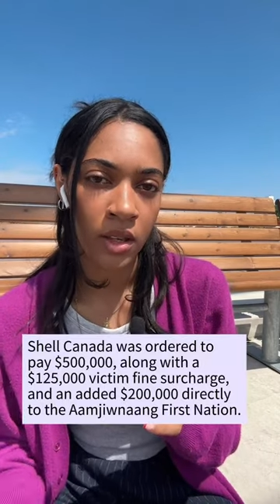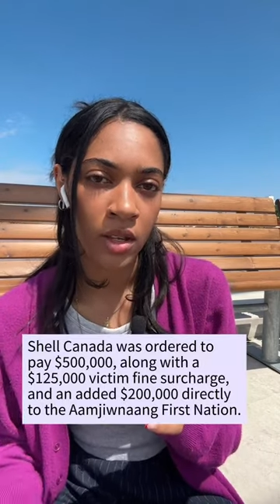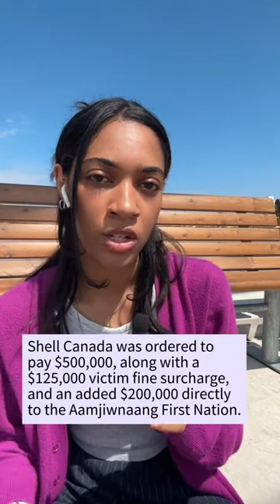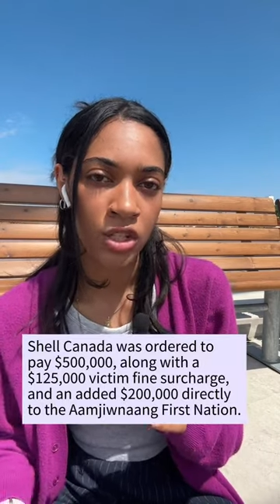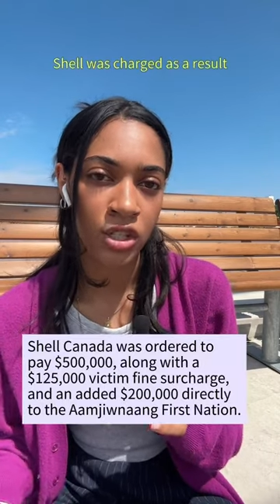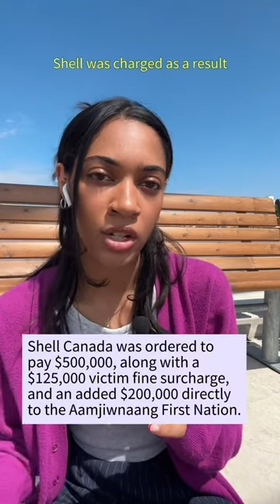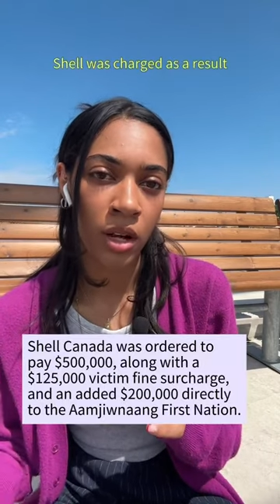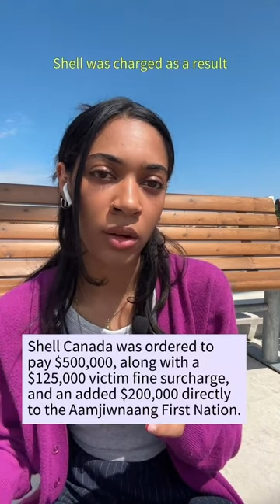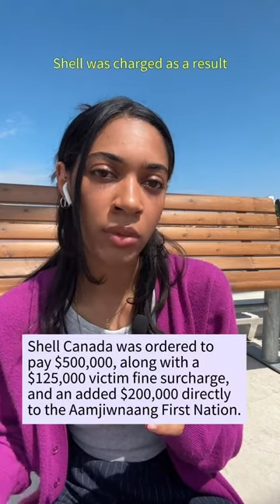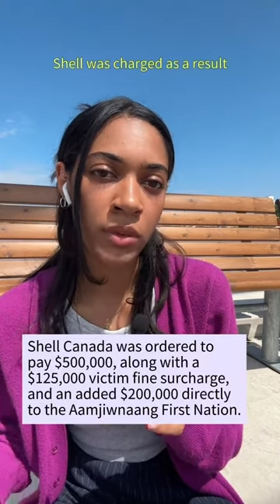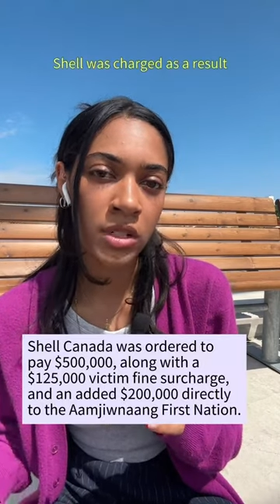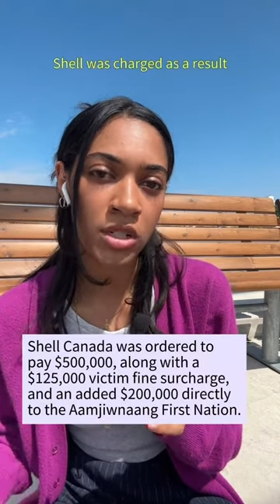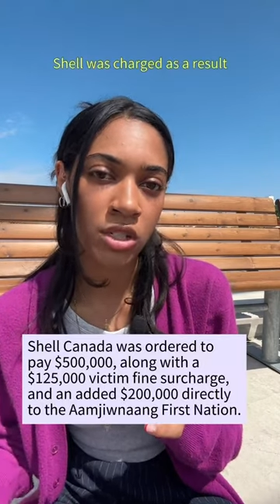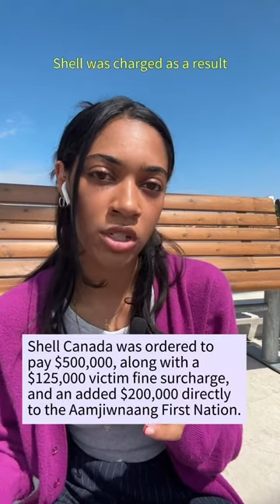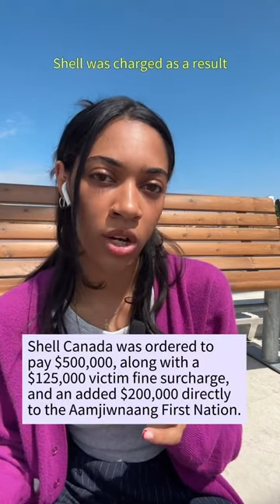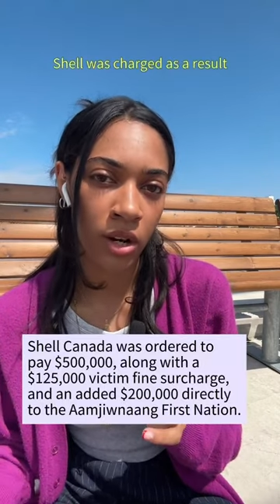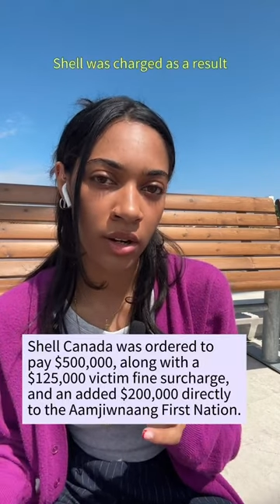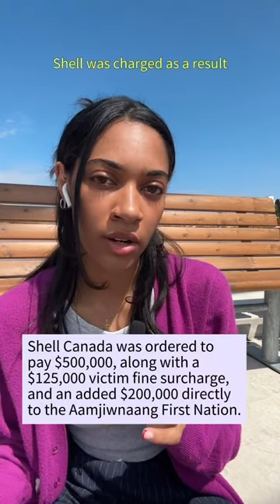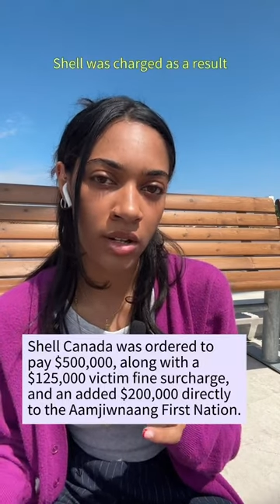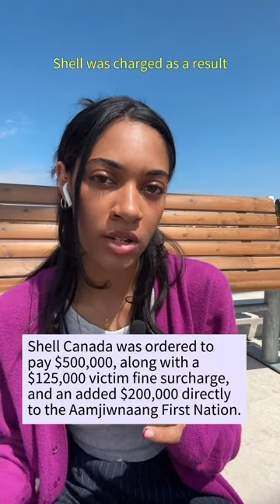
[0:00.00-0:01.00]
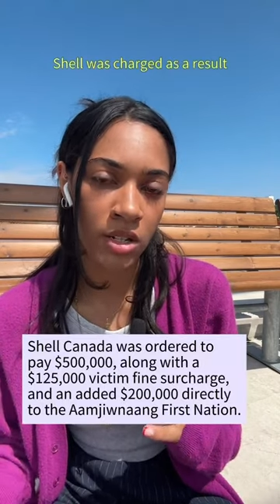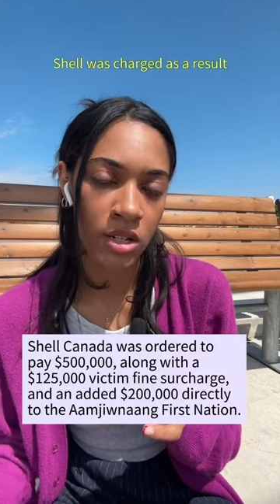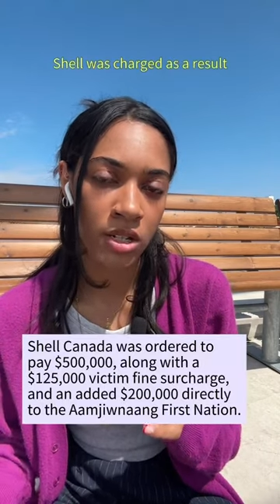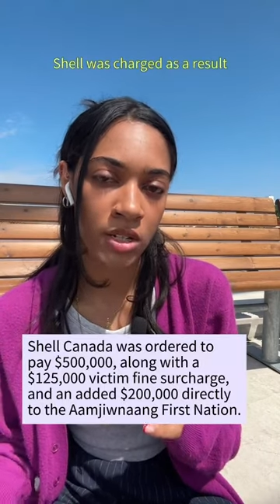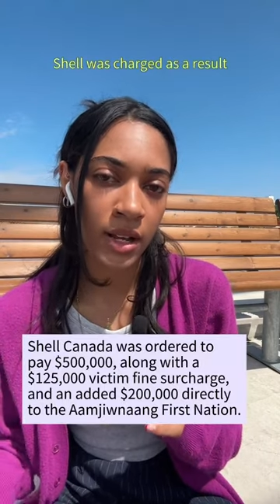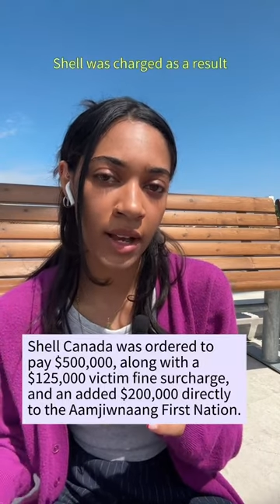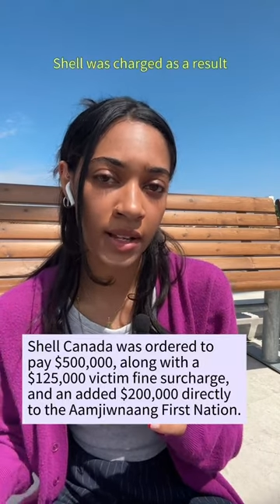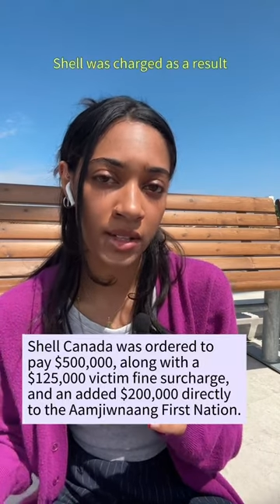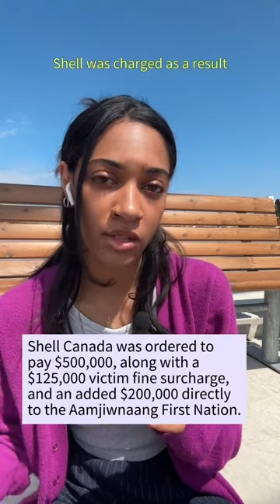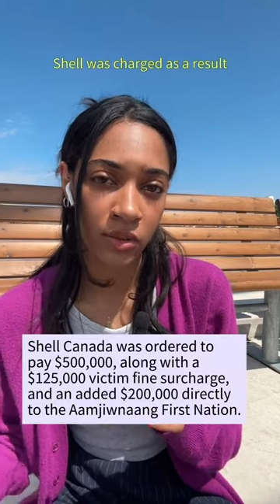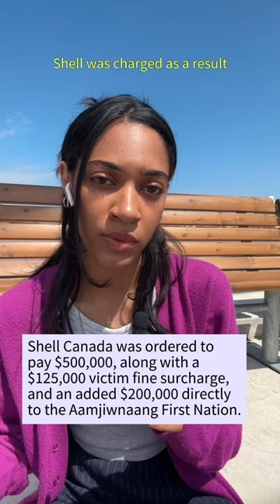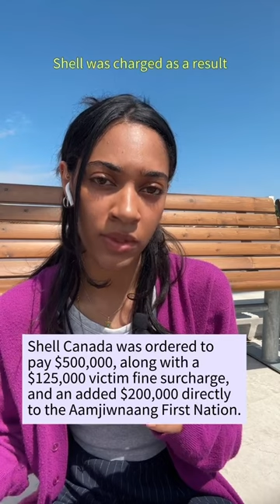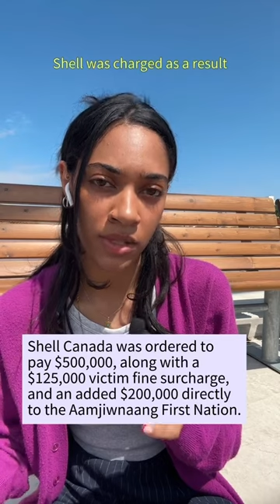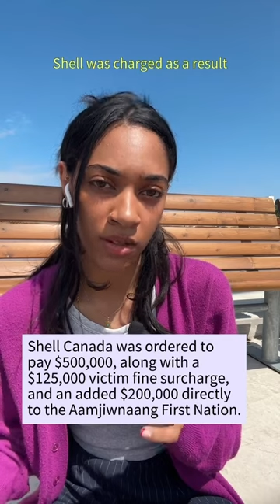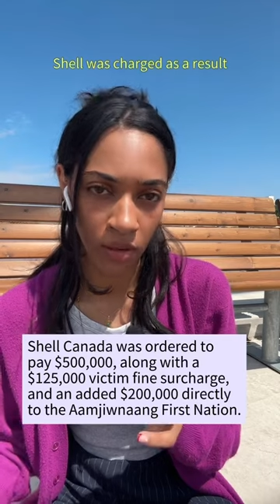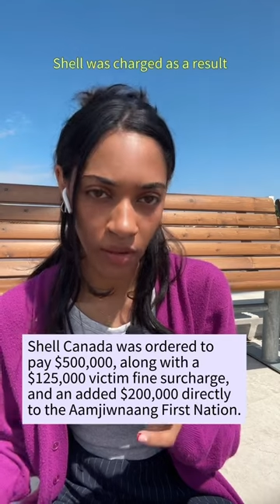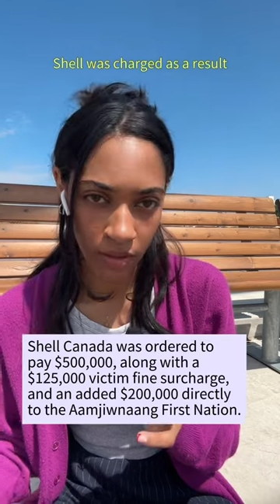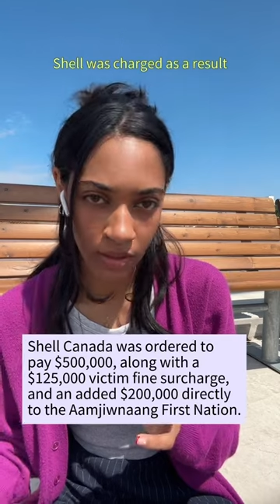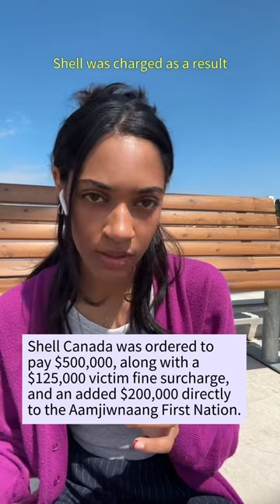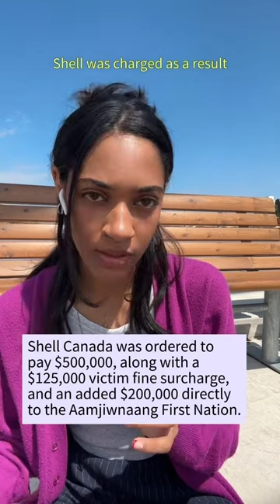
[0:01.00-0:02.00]
Shell was charged as a
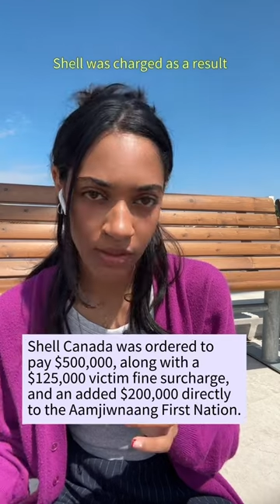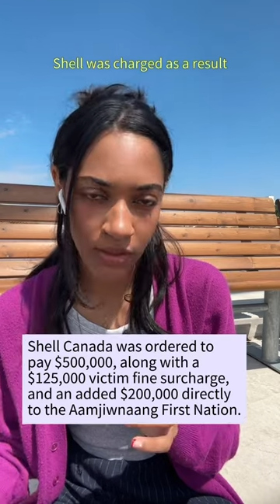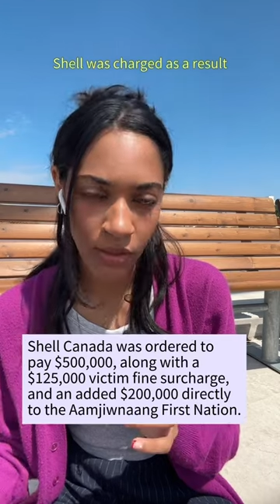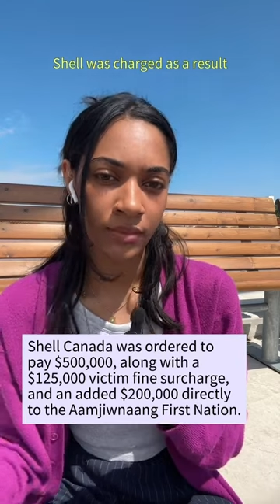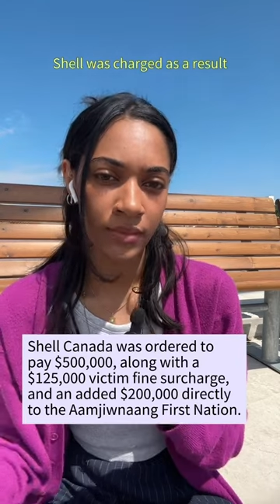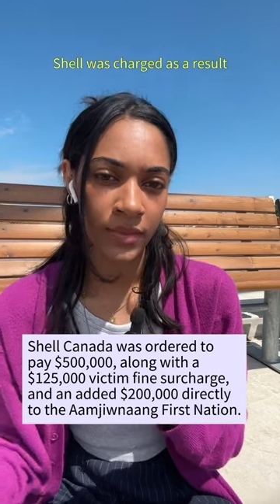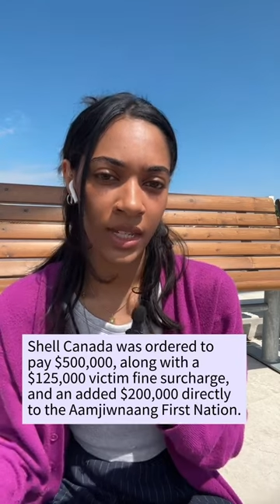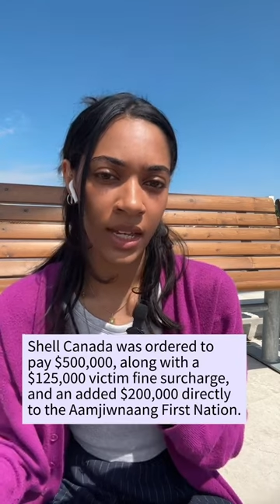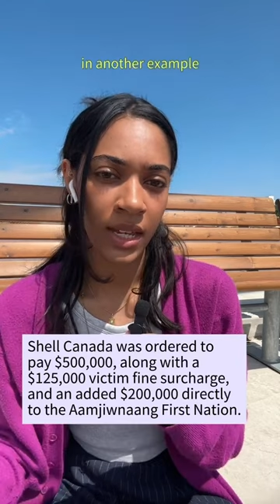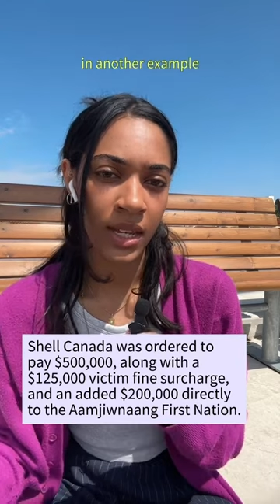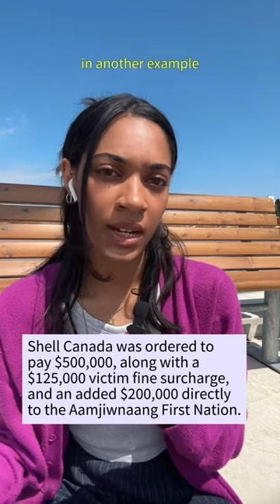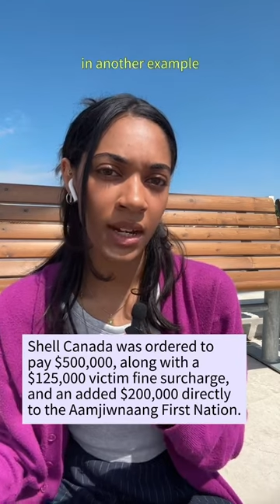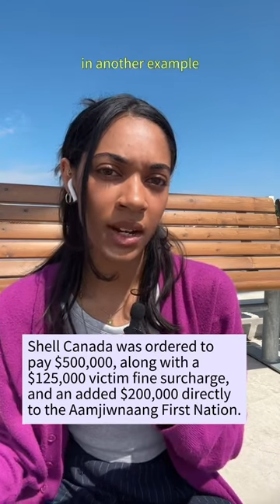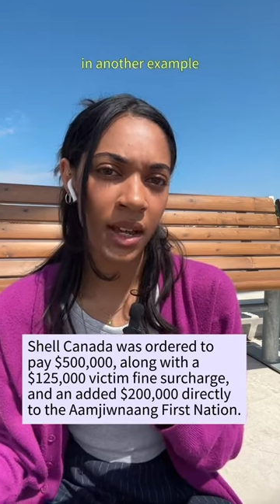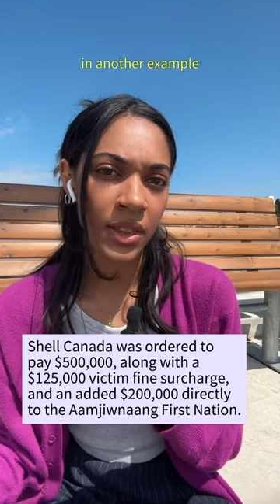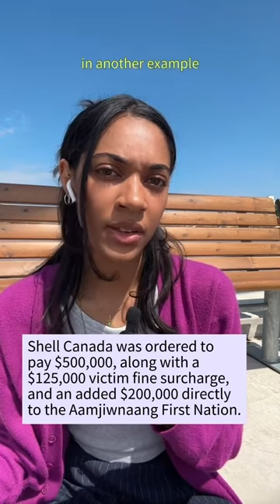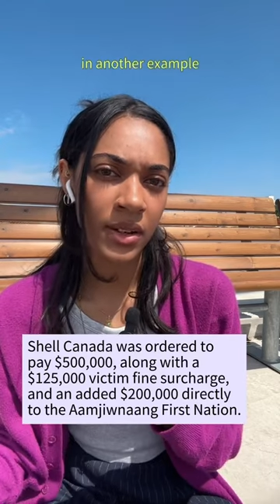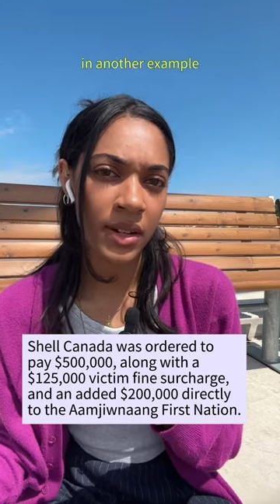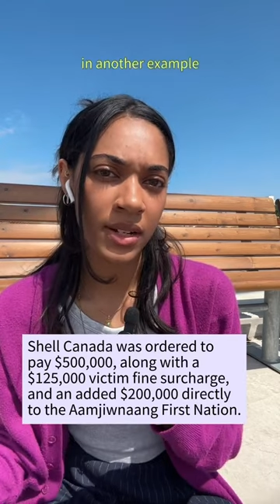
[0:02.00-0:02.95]
result. In another